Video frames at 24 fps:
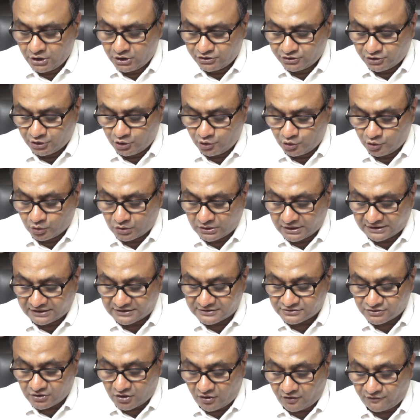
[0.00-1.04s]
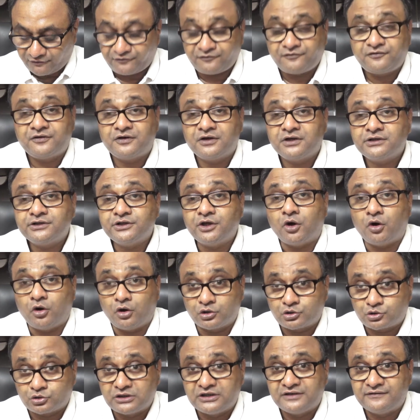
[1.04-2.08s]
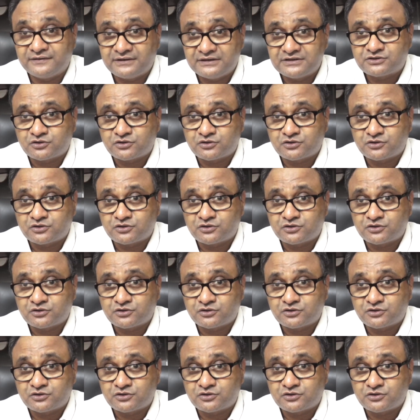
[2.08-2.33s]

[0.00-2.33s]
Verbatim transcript: the low cut is off, the auto level